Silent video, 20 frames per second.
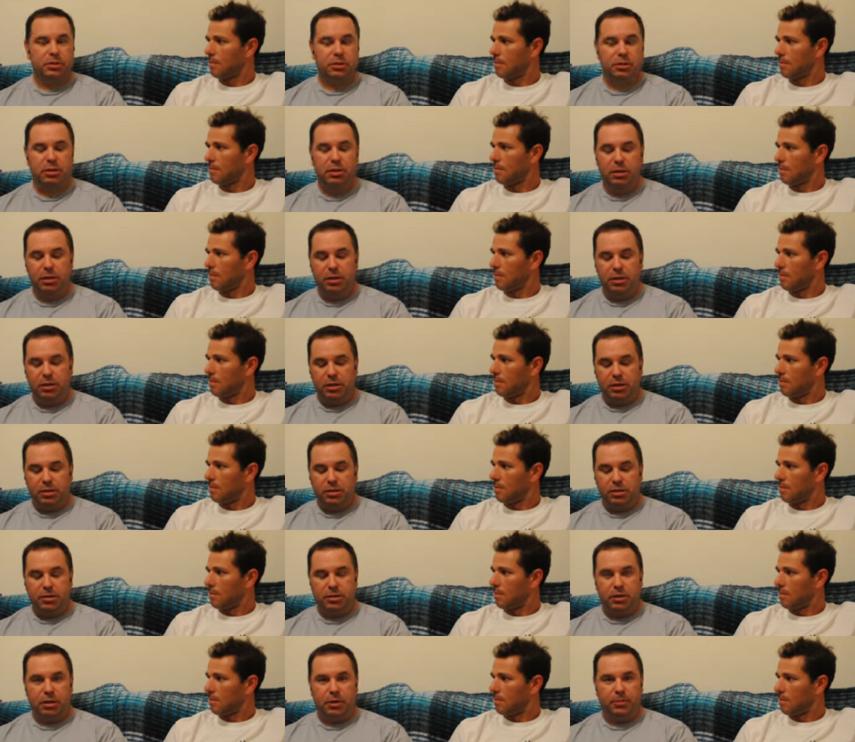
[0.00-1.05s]
Speaker 1: and
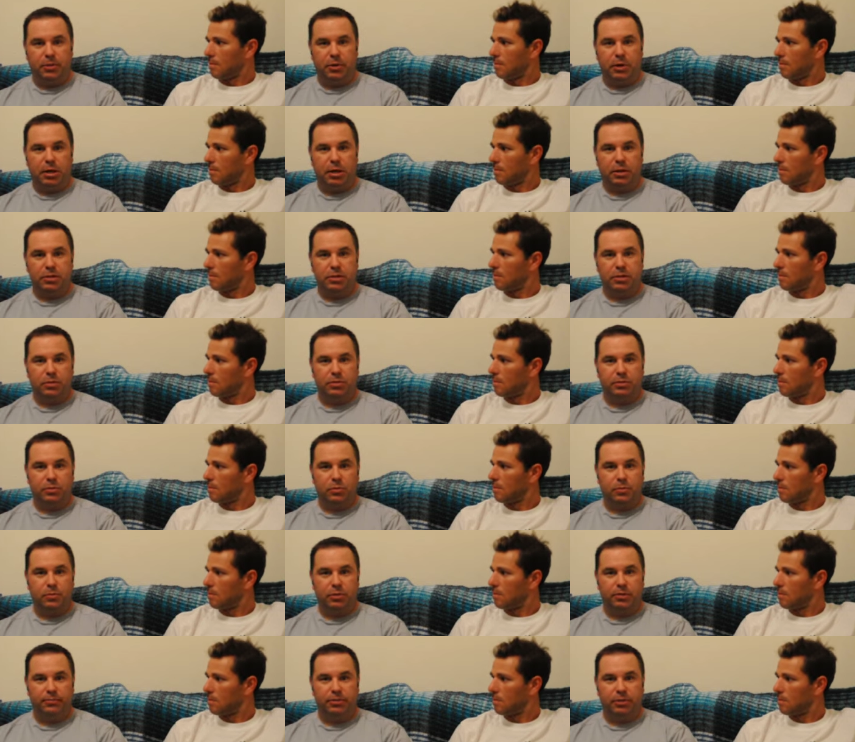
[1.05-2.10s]
just keep your eyes and ears
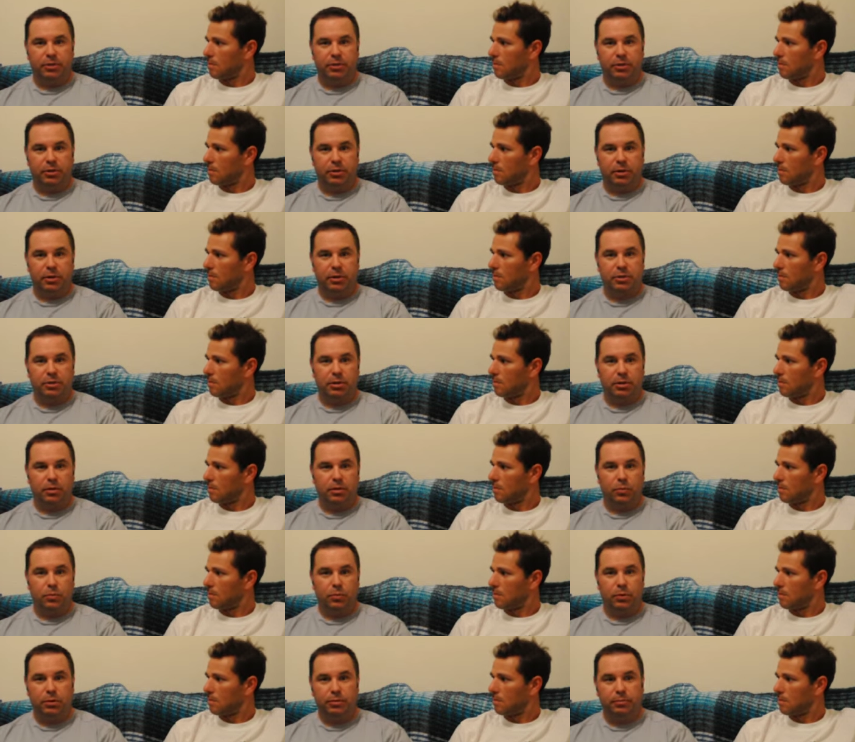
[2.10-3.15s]
open if you're uh, sucking
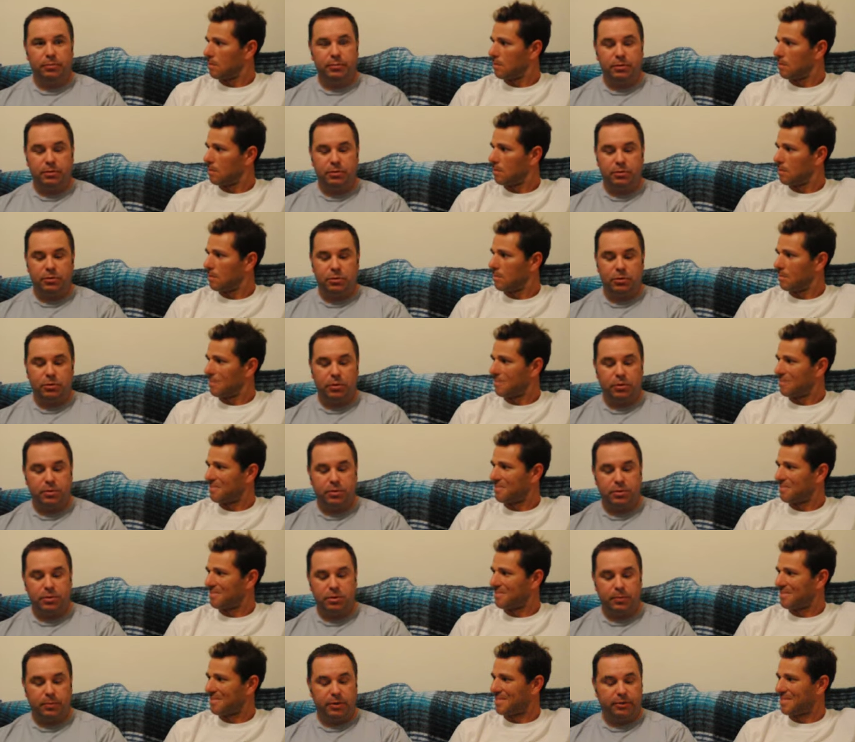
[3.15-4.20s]
the wheel too close
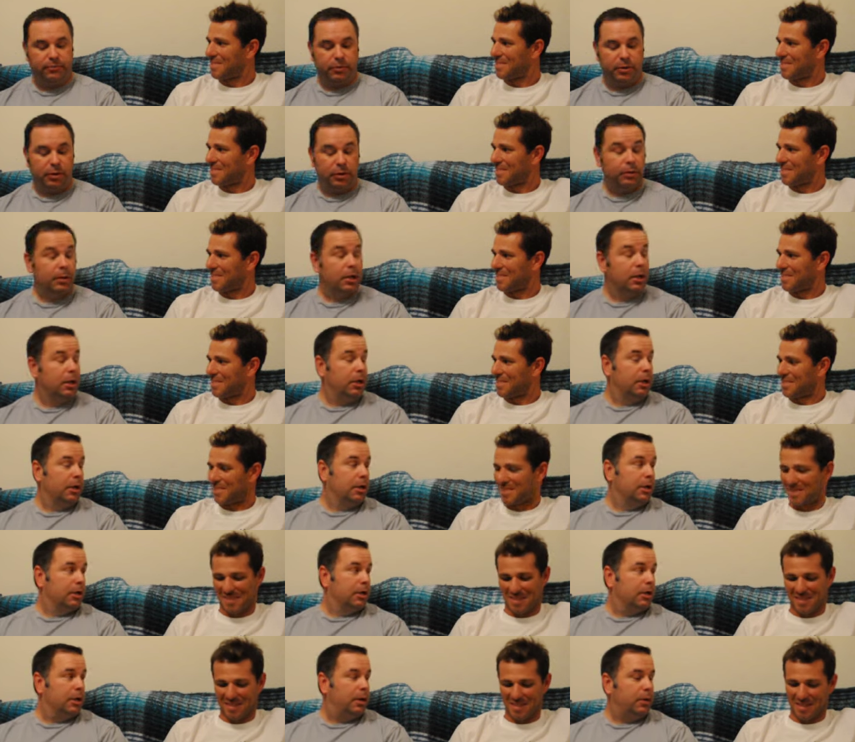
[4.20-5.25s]
to somebody in front of
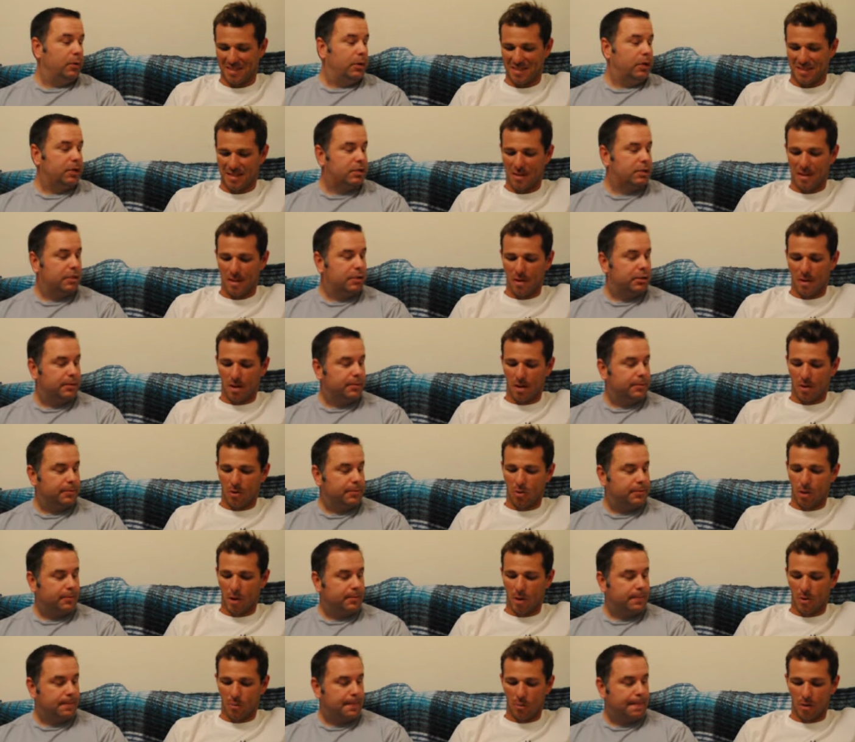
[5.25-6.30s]
you. Anyways.
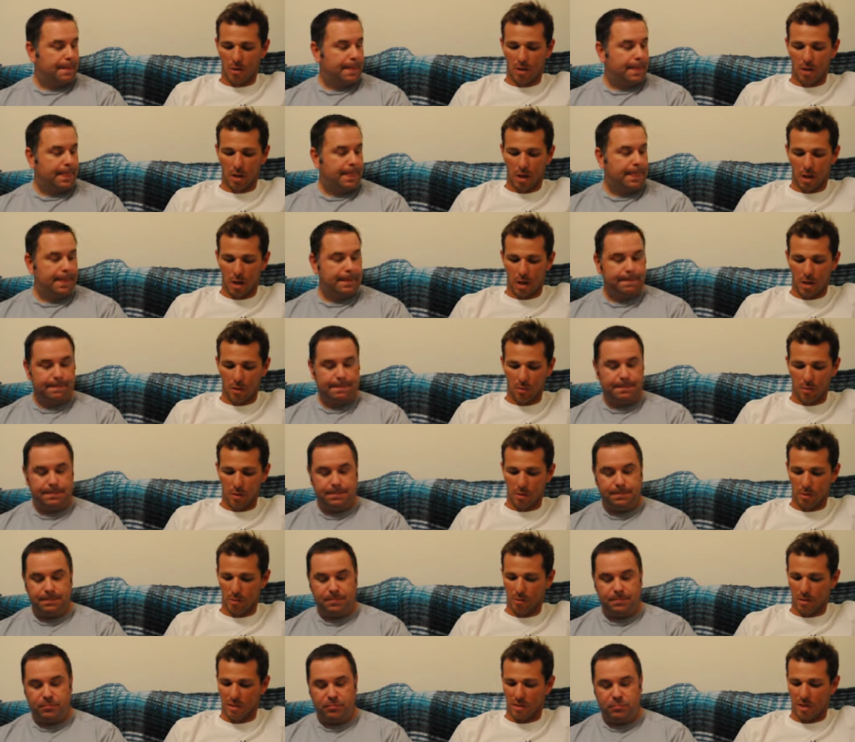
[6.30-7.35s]
Speaker 2: Uh,
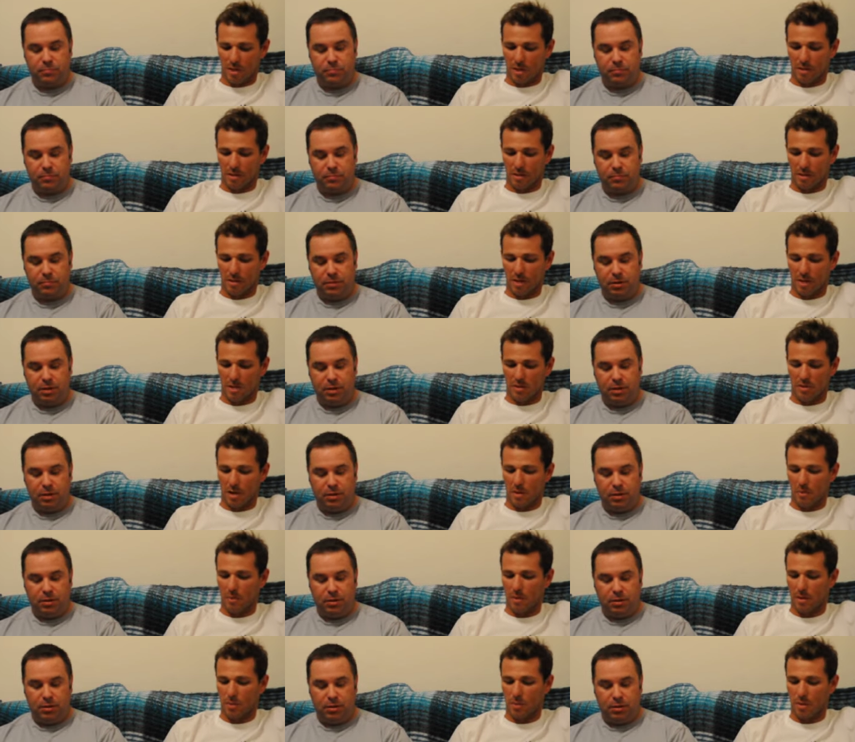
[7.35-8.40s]
we're we're start, gonna
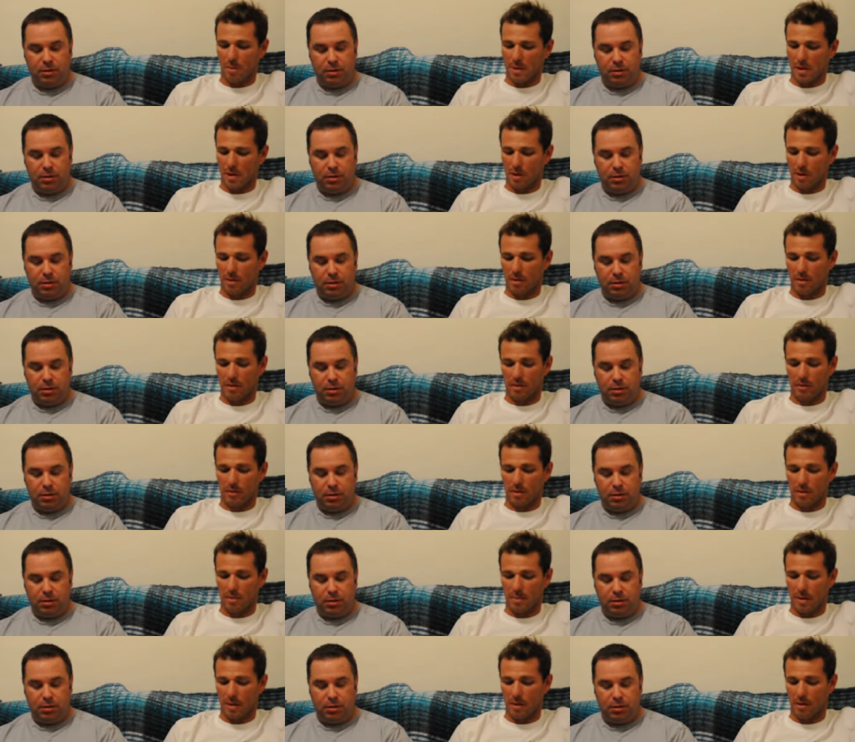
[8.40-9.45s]
start with the women or the or
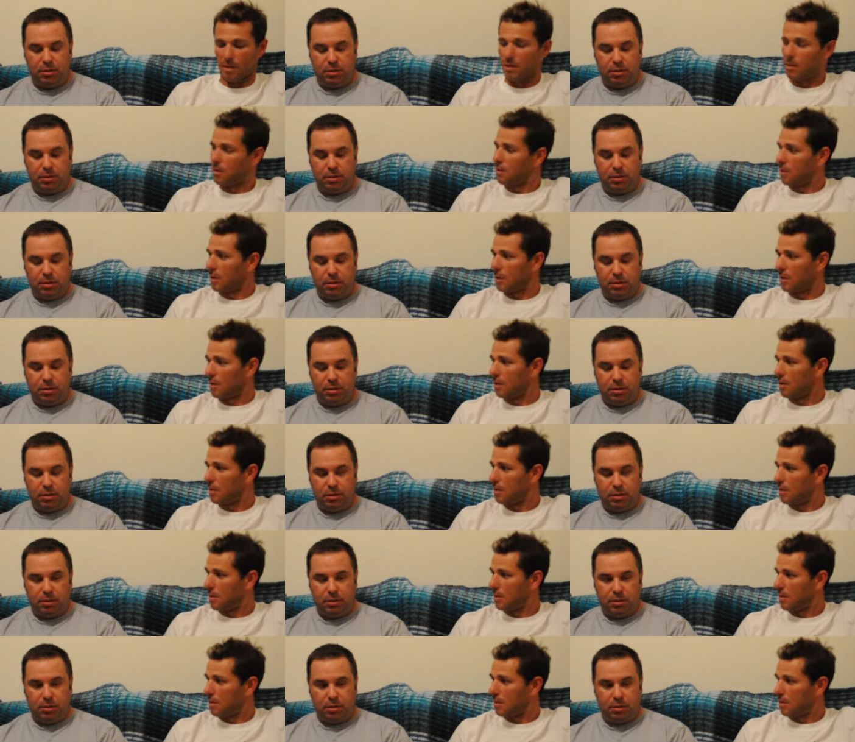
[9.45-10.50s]
the male here.
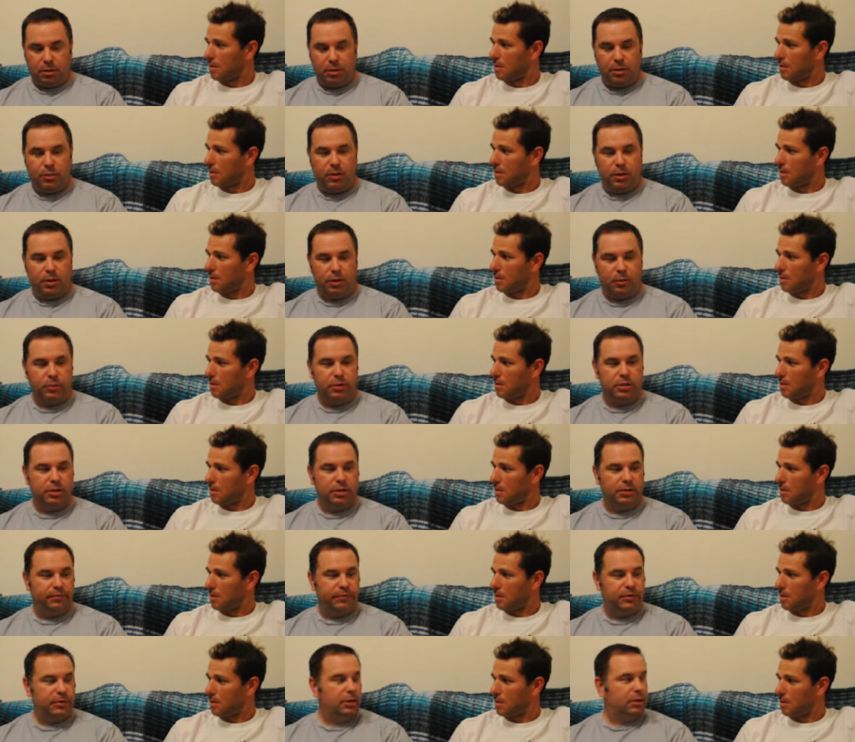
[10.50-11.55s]
Speaker 1: Oh, I think we should
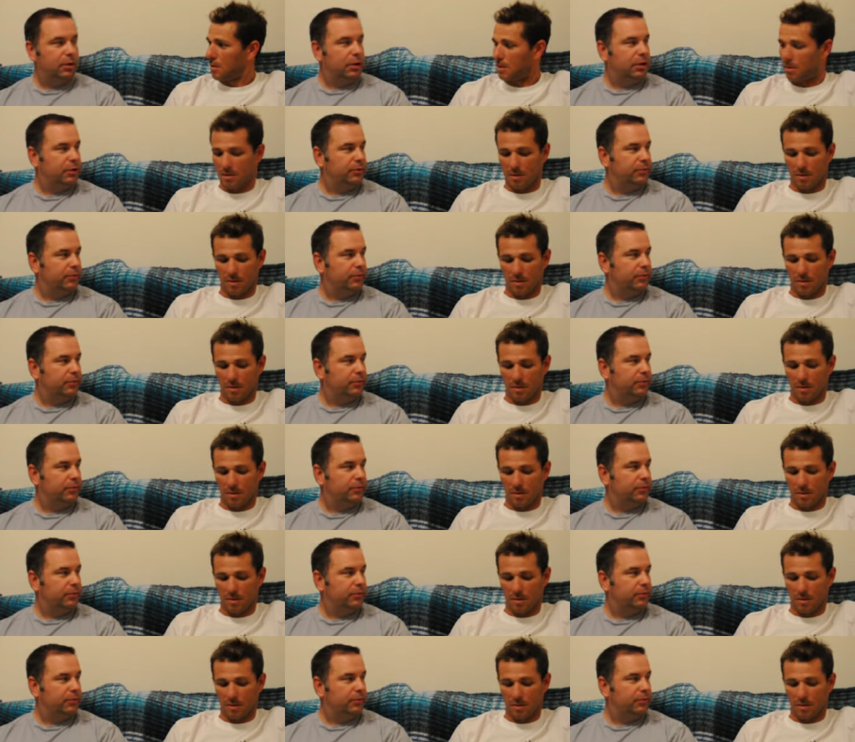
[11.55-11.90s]
give it to the ladies